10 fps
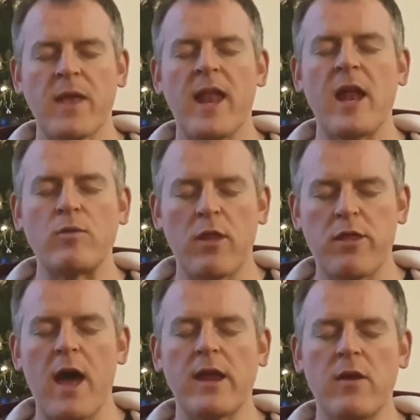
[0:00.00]
And yet we
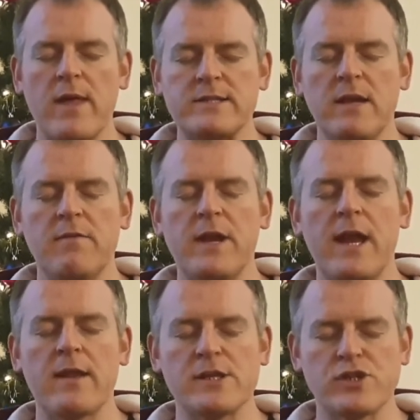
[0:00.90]
thank you that even
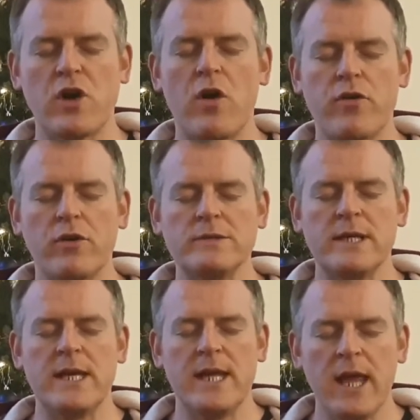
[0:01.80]
in the sorrow,
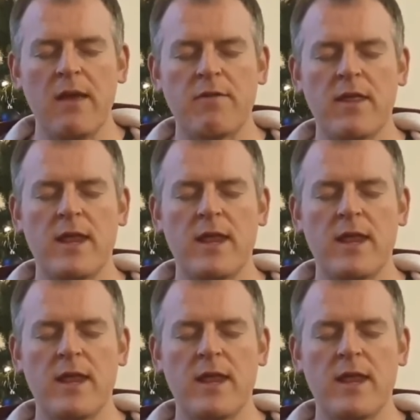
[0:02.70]
even